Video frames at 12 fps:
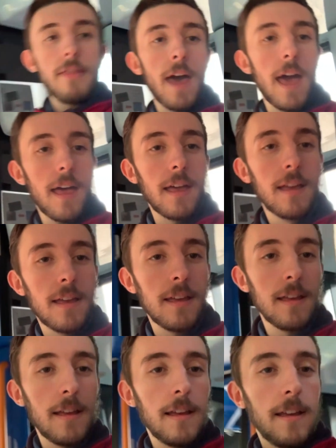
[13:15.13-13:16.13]
that,
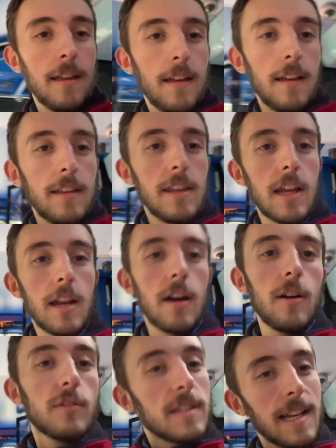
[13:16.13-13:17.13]
you
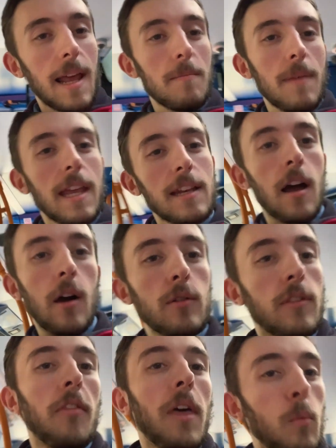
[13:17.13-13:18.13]
know, to let me know
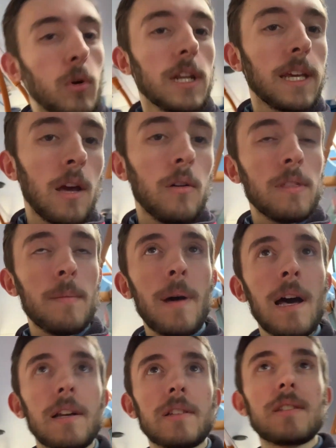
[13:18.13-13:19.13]
that they want to get on the
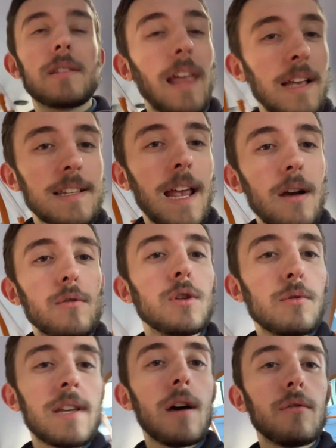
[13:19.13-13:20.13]
bus. That's how
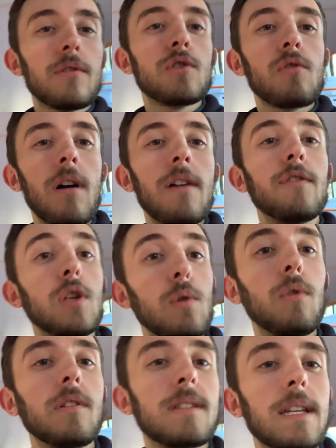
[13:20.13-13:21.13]
you tell the driver you
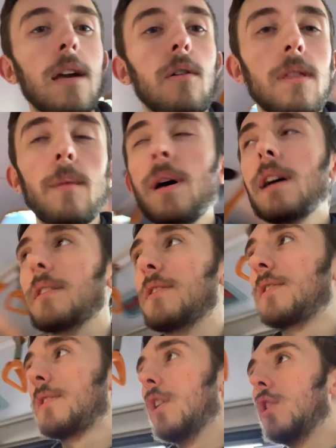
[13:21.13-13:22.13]
want to get on the
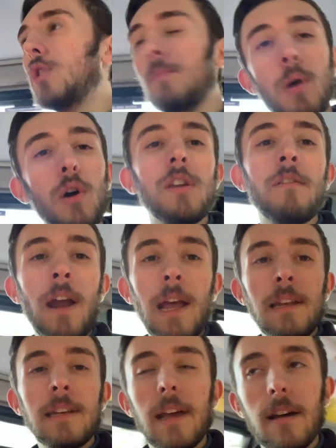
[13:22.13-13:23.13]
bus. You put your
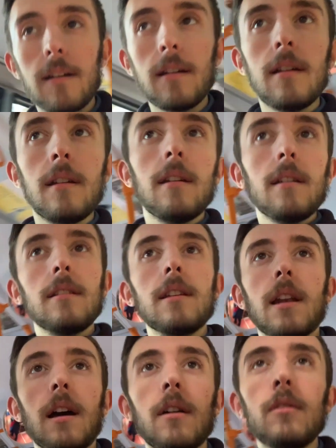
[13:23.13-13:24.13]
hand out, you
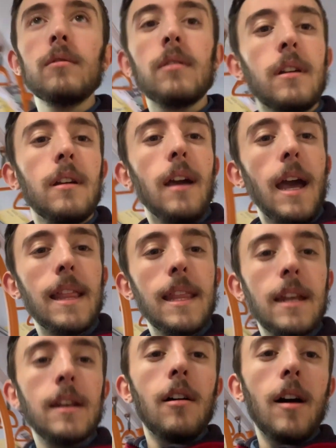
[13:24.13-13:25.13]
know. And
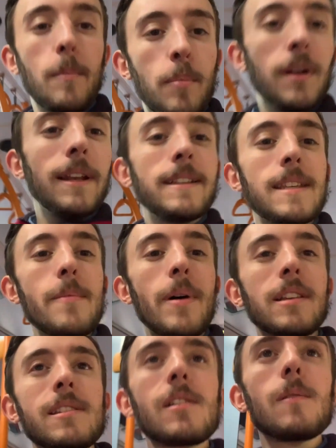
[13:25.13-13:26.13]
then I pull into the
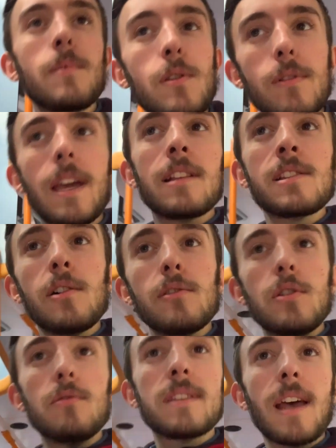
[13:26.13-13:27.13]
bus stop, you get on,
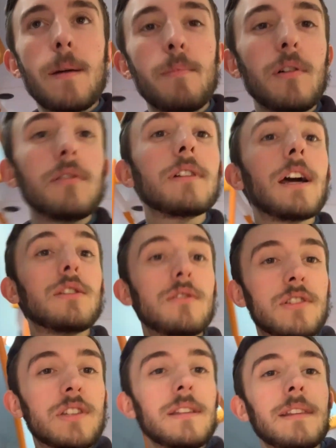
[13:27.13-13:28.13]
you tap on, and you
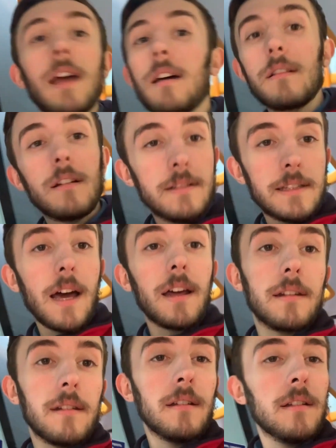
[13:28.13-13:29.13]
sit down,
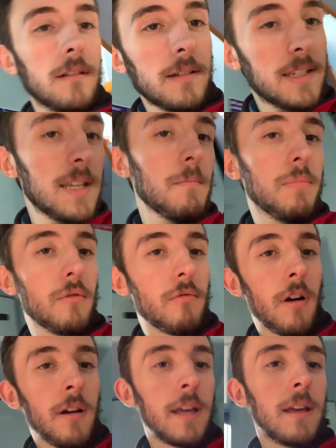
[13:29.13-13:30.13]
done. Simple,
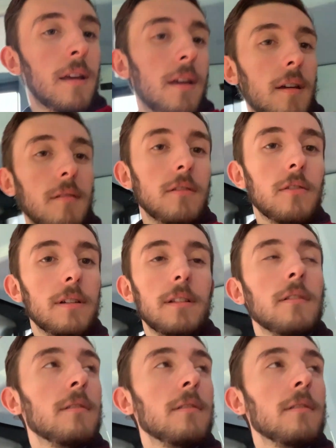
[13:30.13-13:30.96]
right? Not in